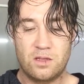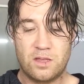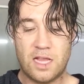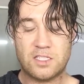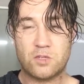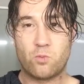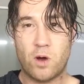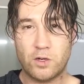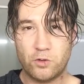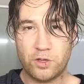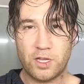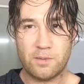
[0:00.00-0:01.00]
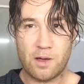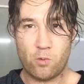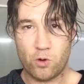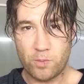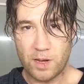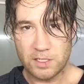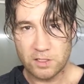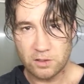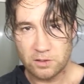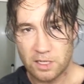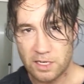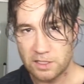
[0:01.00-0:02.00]
that's one good thing about water-based
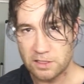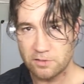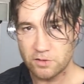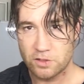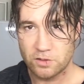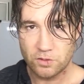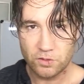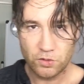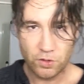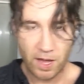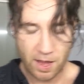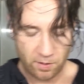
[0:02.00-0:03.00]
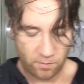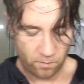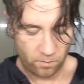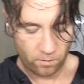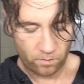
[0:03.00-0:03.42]
adhesives. You can